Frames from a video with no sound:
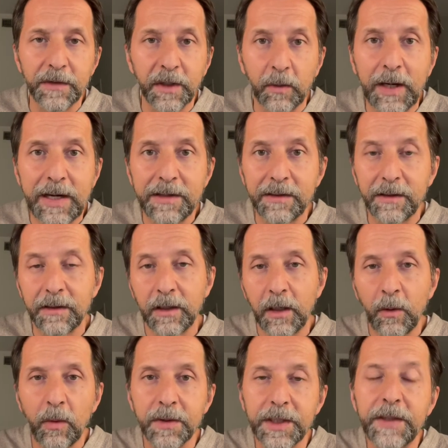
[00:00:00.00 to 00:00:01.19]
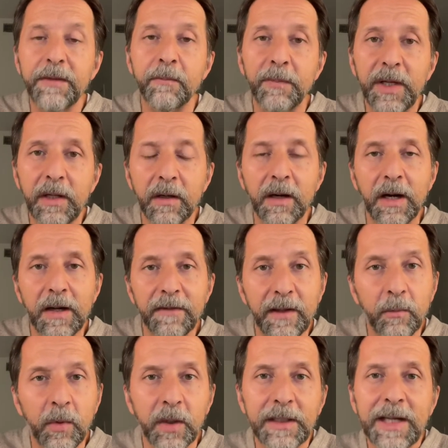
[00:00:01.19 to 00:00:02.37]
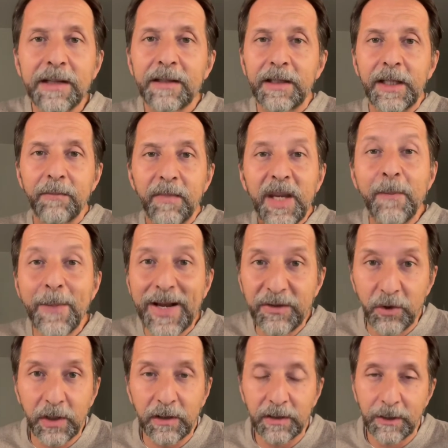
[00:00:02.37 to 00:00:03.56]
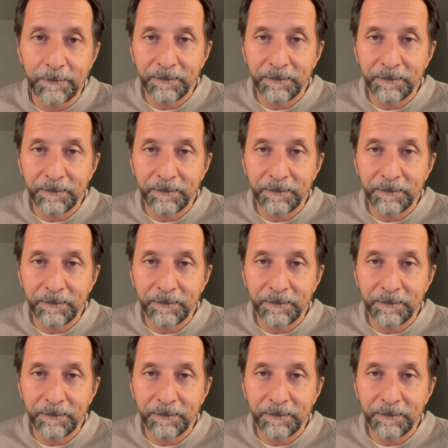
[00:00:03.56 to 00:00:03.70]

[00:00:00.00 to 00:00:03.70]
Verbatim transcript: the crisis was even bigger than what Dante imagined